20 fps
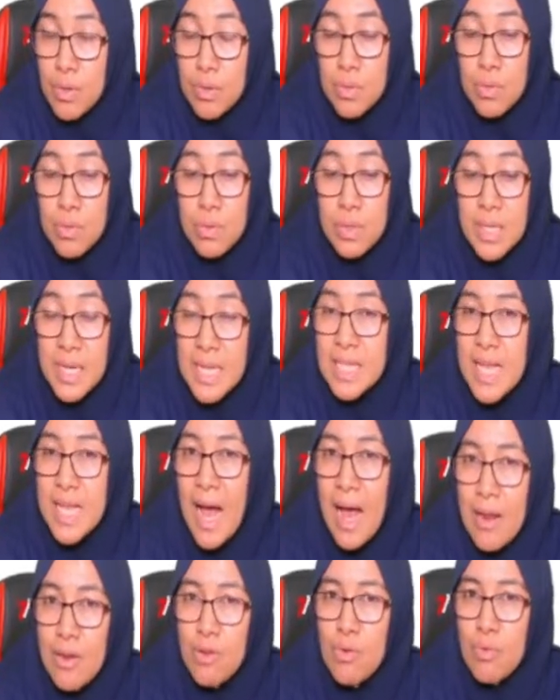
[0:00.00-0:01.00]
So this
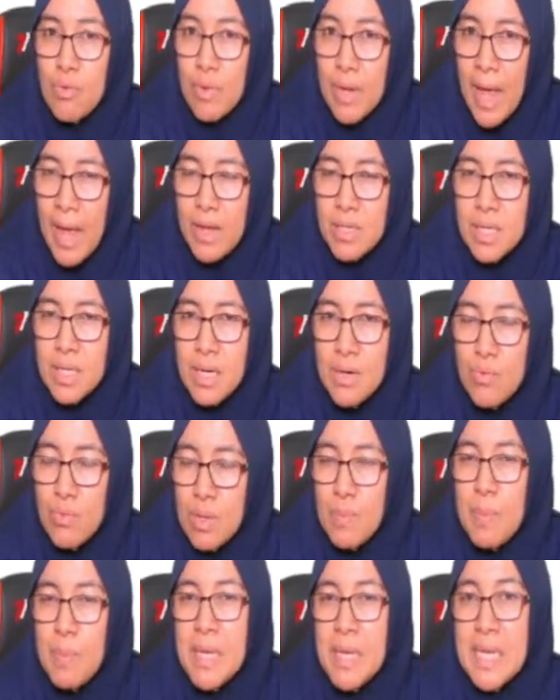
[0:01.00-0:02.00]
unknown reaction will
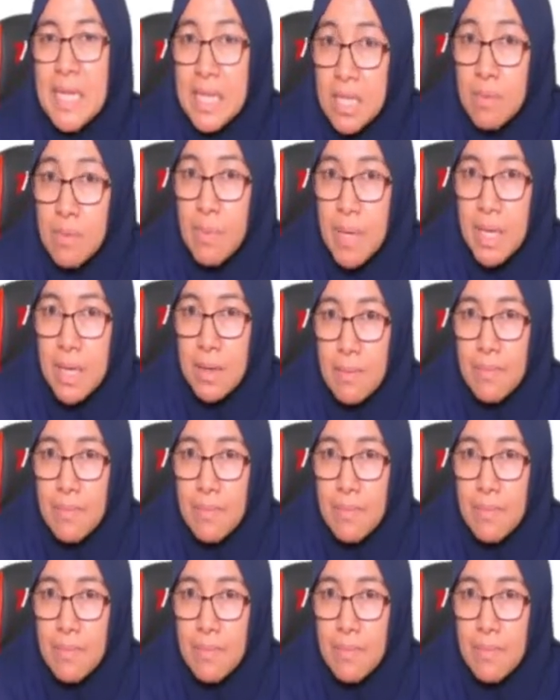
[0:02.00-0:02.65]
be determined.